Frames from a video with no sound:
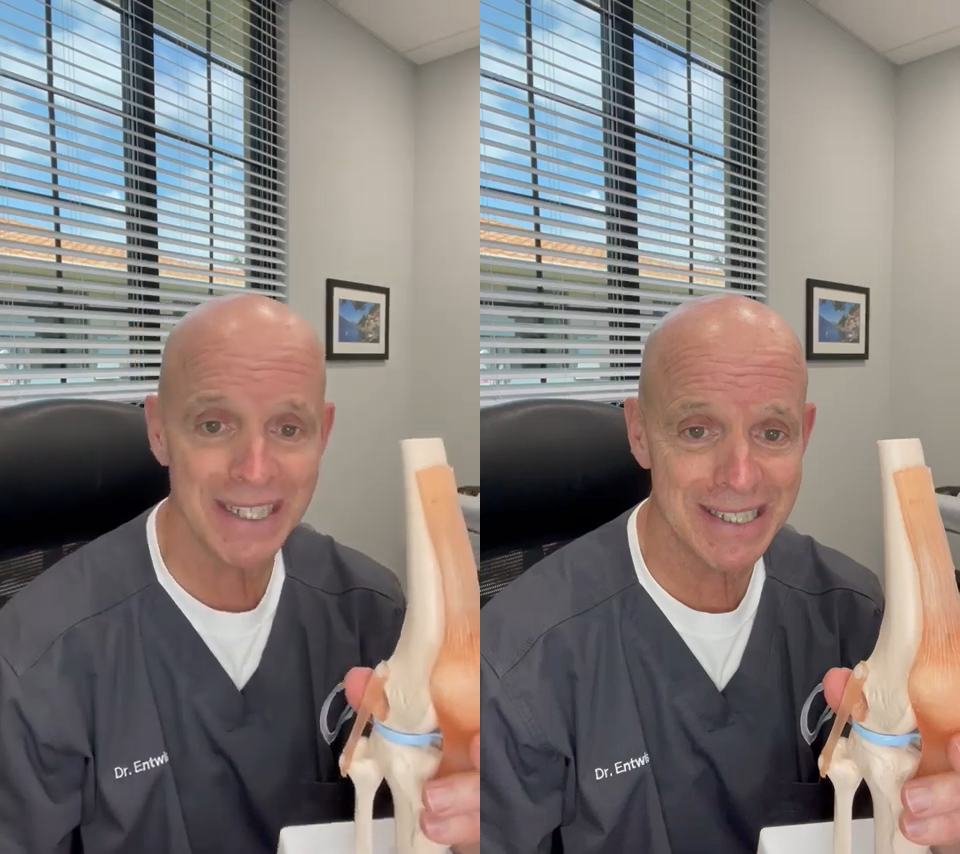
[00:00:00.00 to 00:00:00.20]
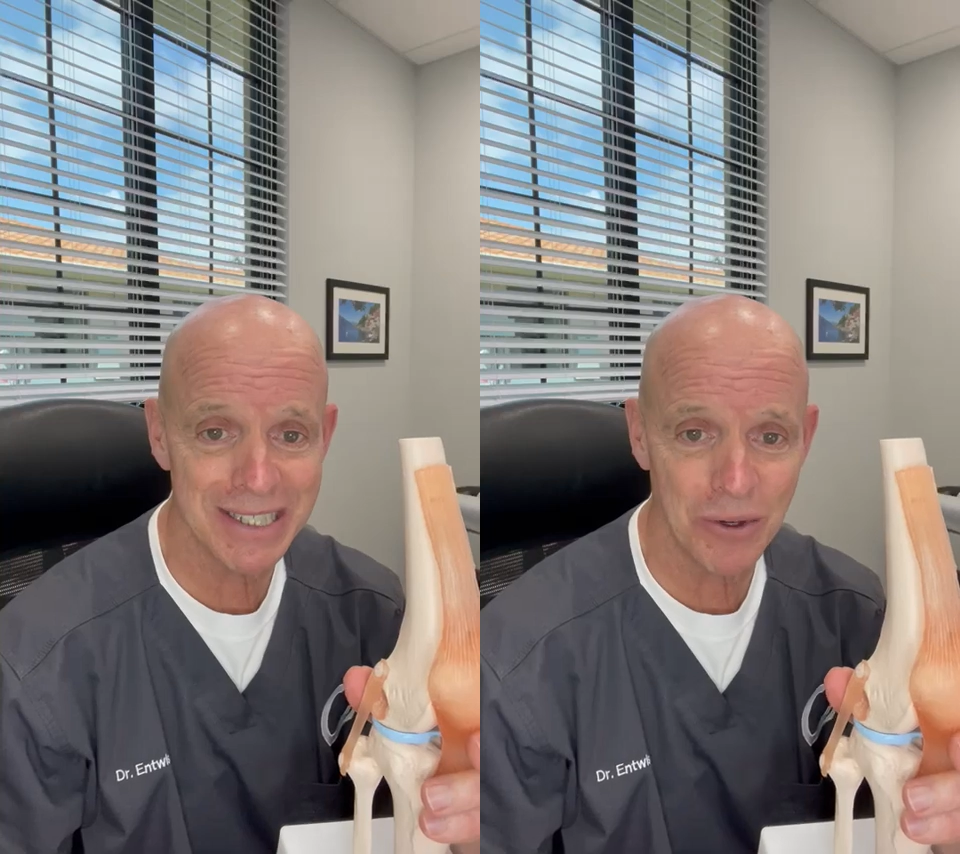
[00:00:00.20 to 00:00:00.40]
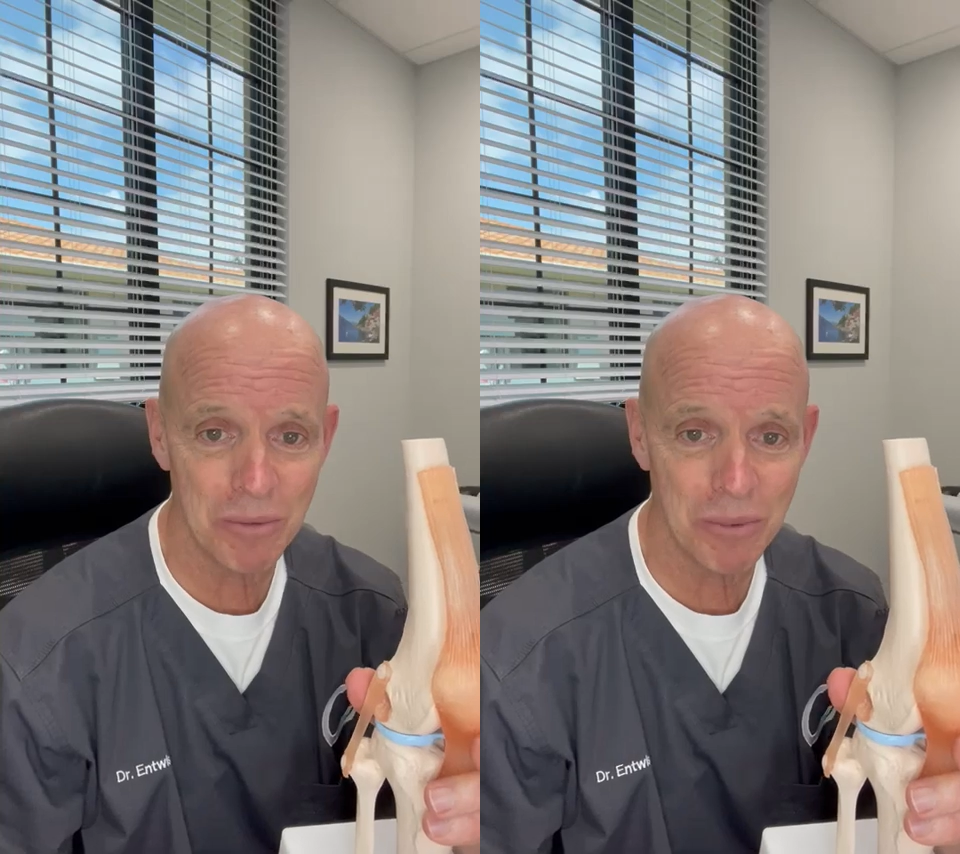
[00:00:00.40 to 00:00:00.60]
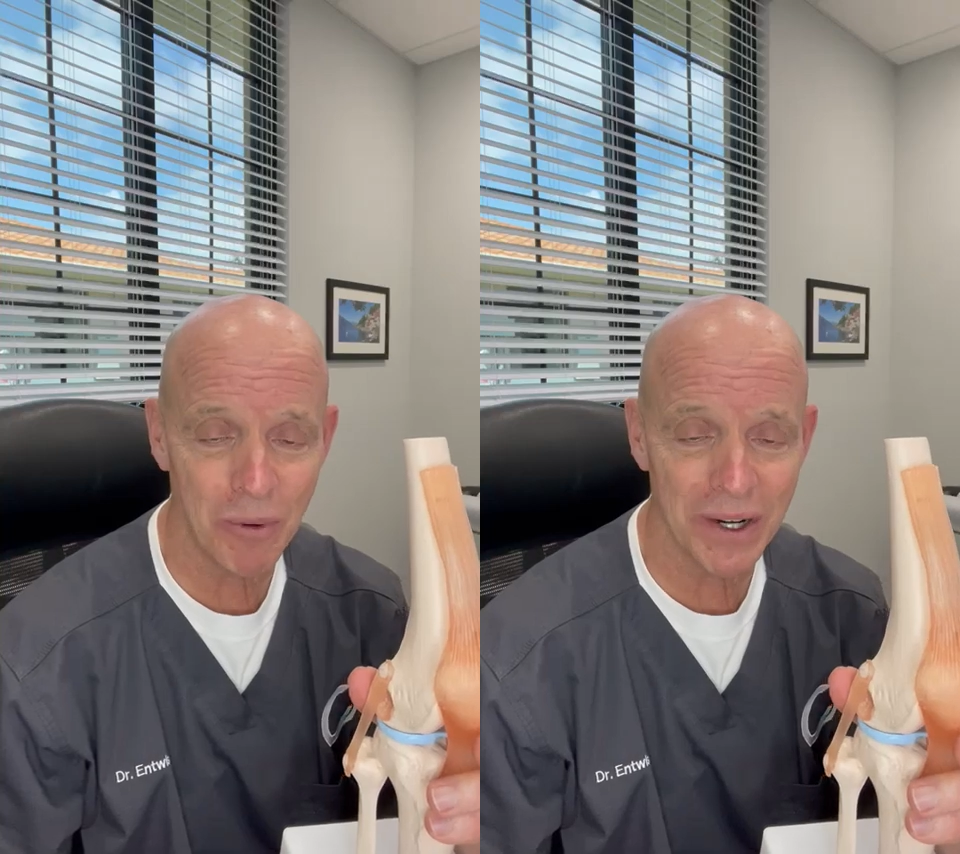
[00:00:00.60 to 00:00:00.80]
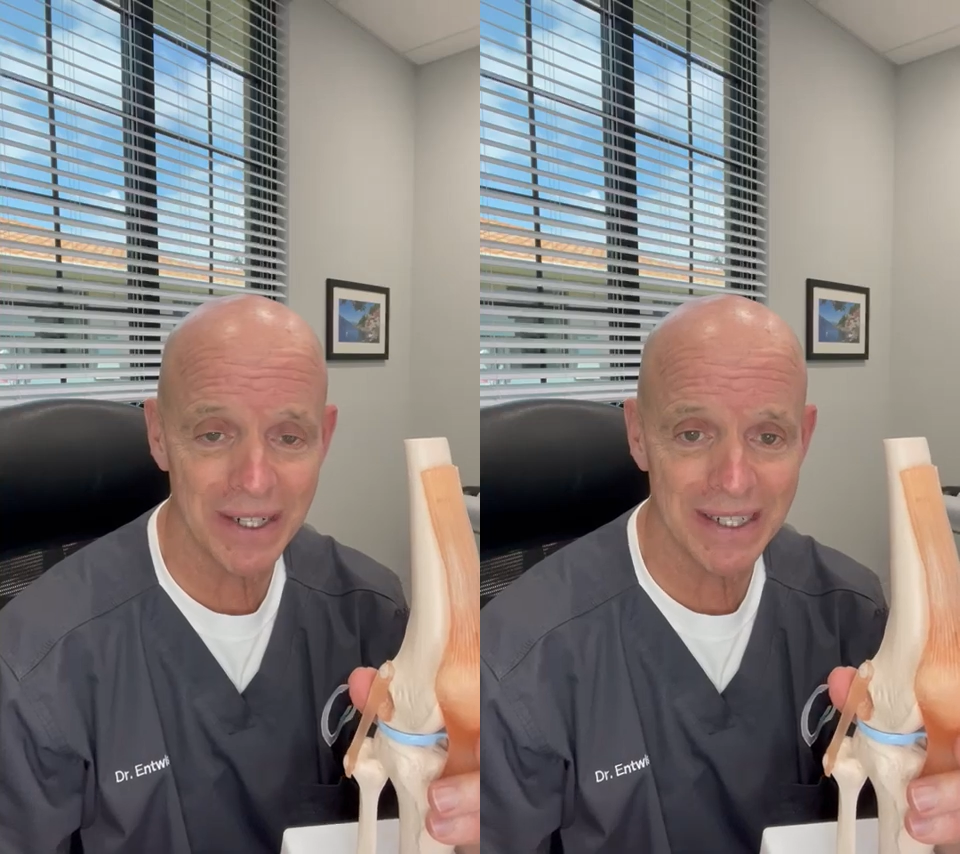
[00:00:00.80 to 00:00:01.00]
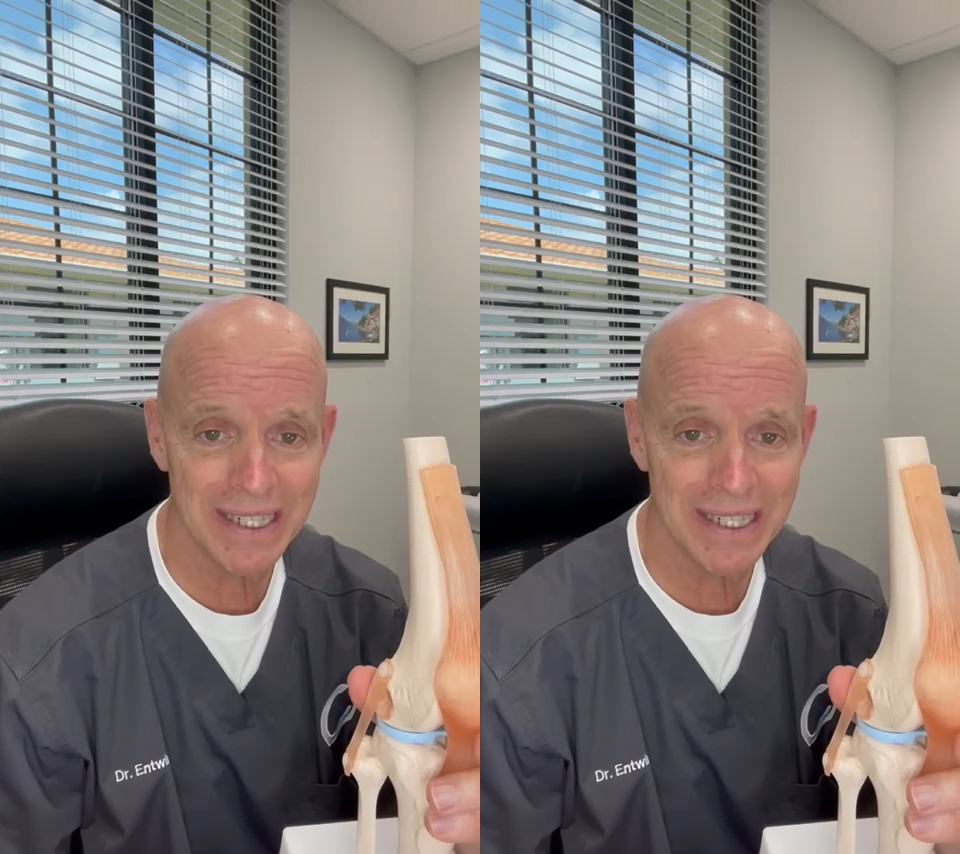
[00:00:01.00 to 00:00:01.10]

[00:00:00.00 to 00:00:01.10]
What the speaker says: is so important.